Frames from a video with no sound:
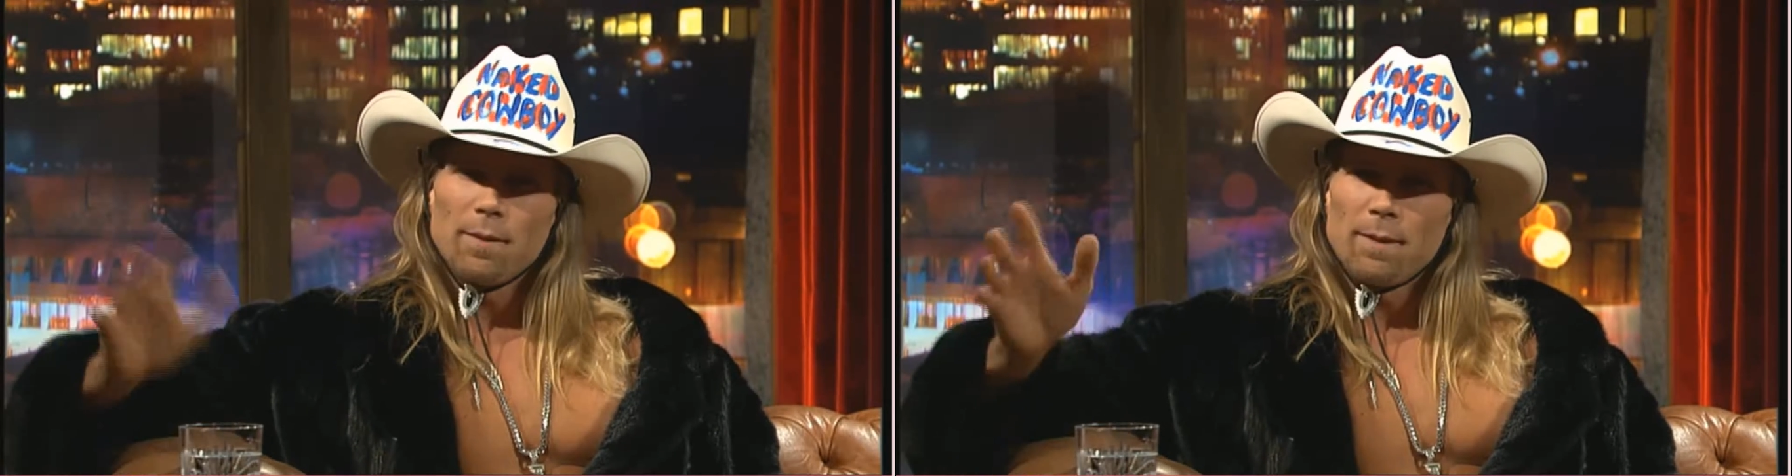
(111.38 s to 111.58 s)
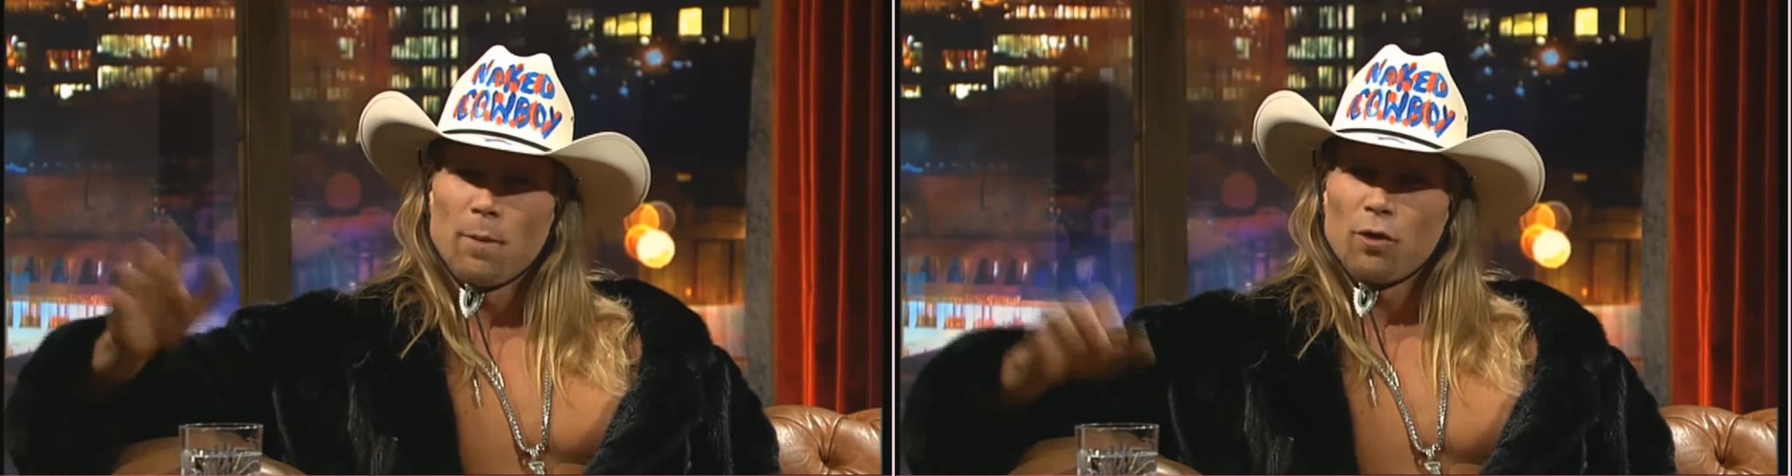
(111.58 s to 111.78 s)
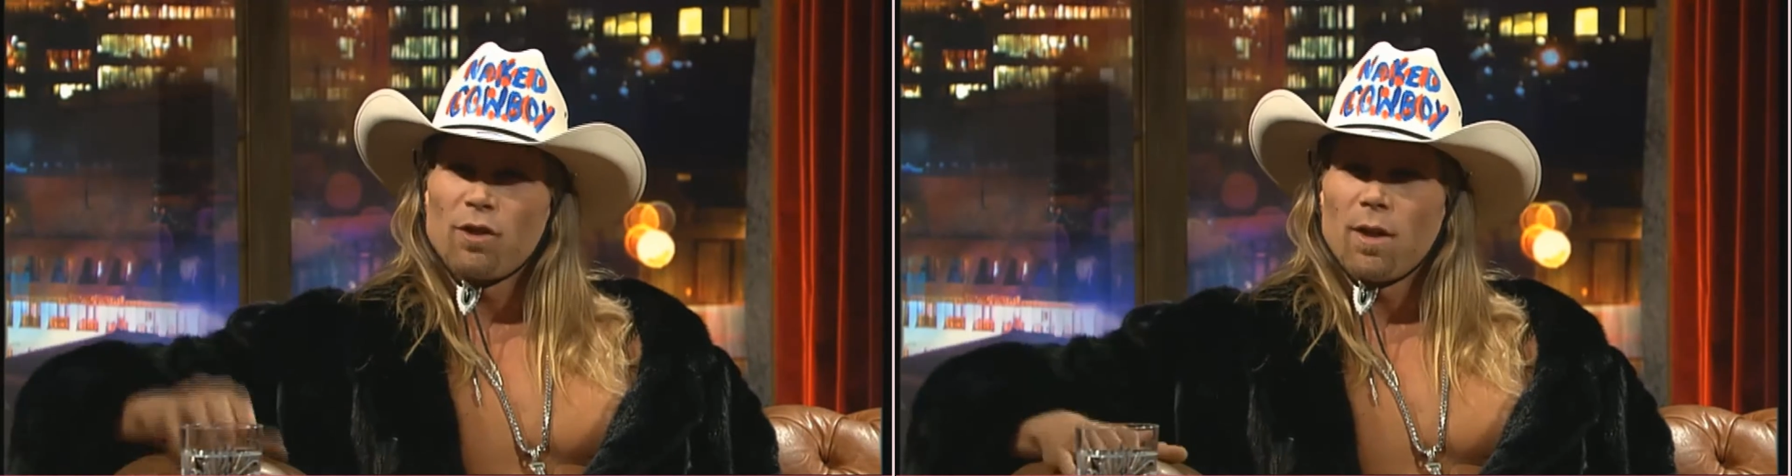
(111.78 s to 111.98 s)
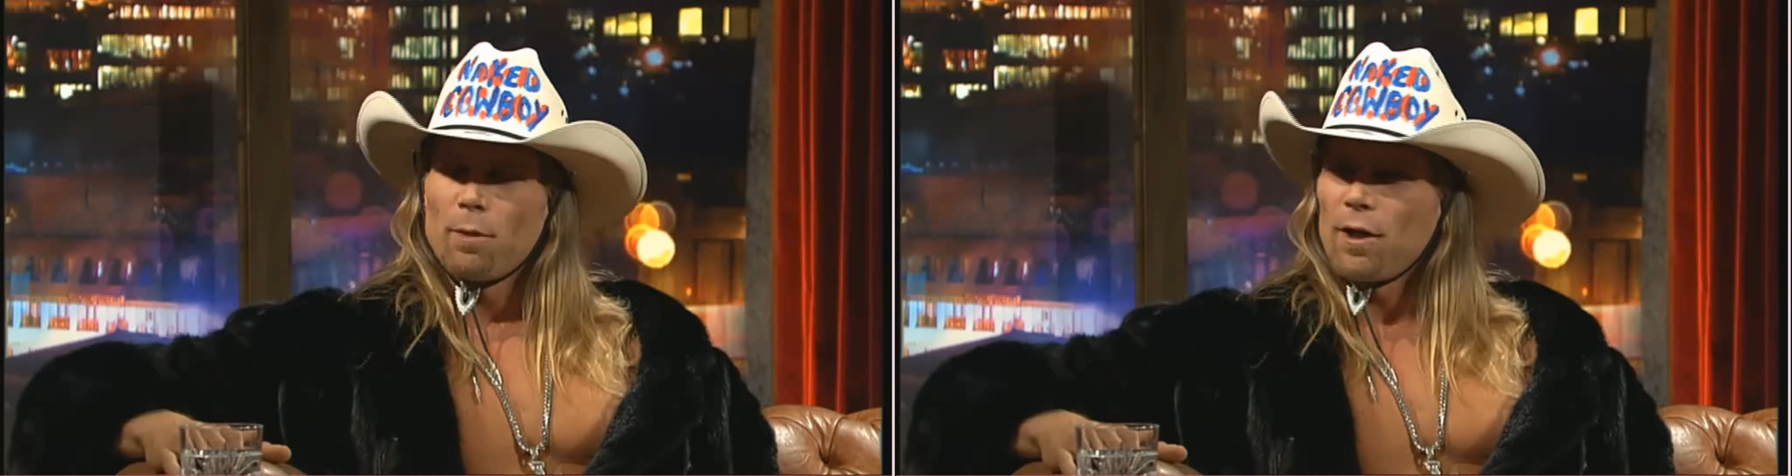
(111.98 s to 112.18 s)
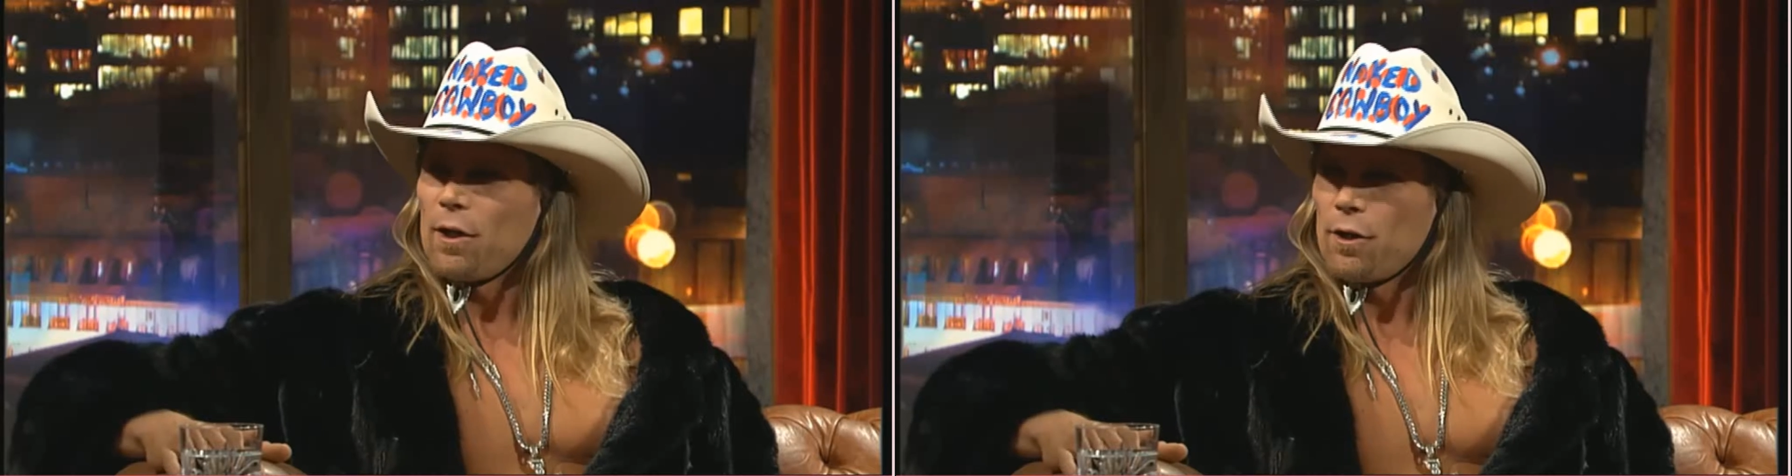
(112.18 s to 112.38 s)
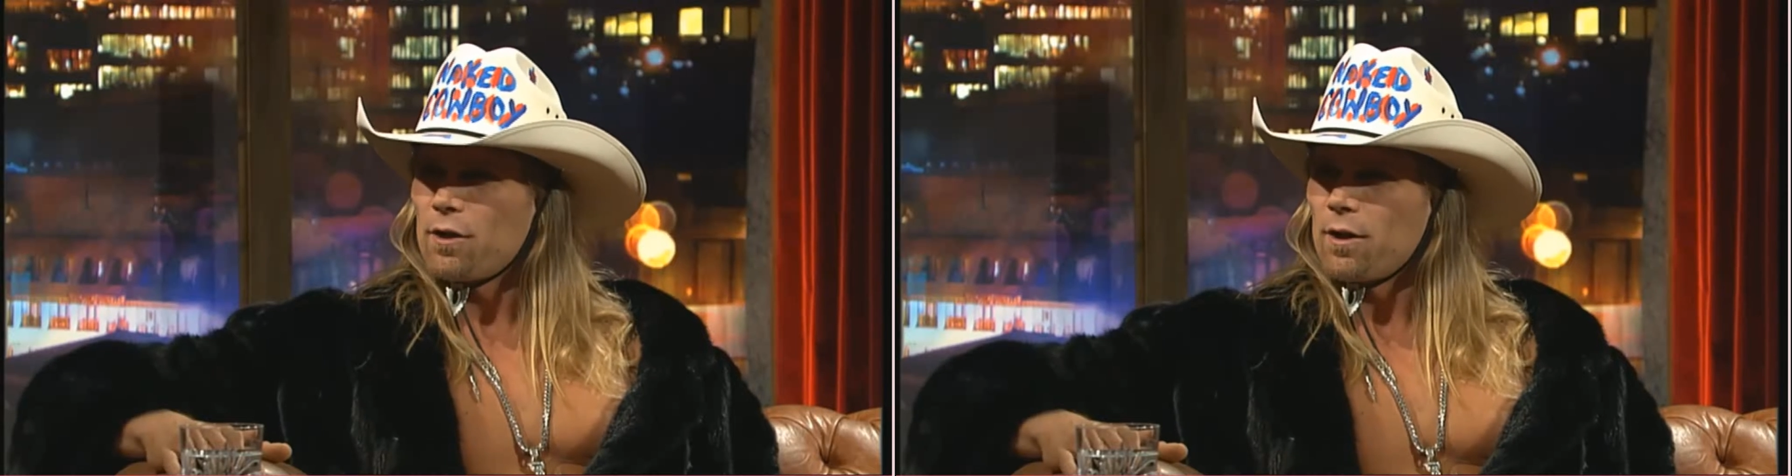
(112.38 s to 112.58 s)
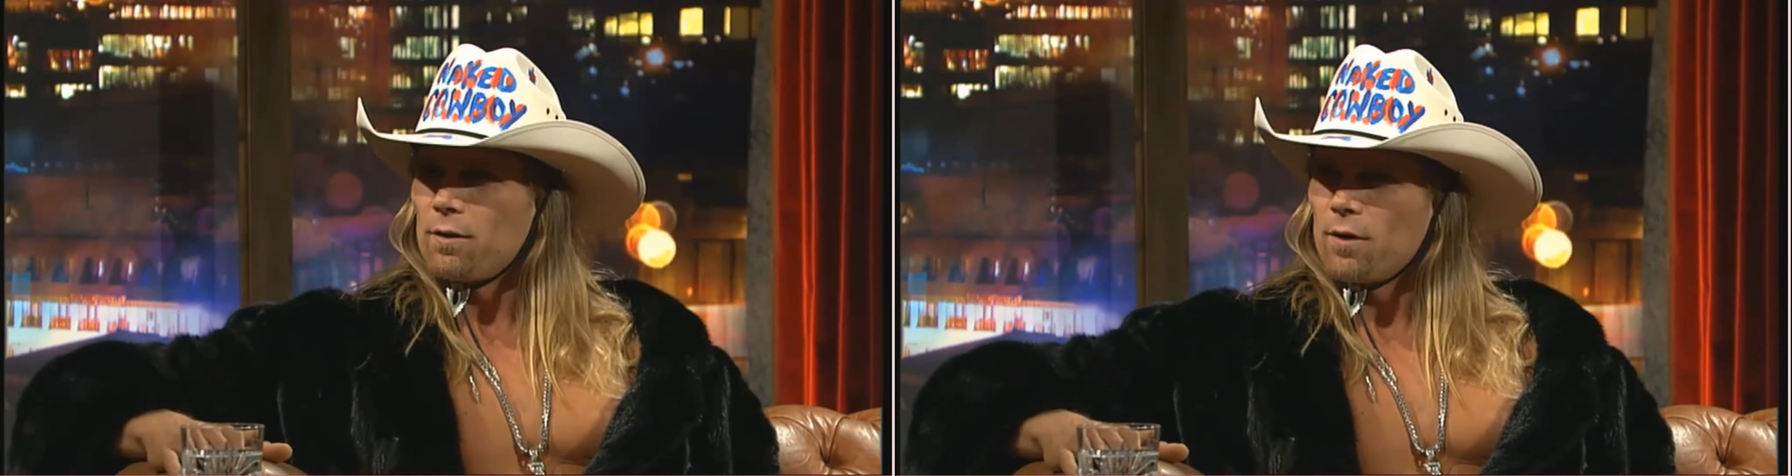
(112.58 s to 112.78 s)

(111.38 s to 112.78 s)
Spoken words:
I wanted to be the most celebrated entertainer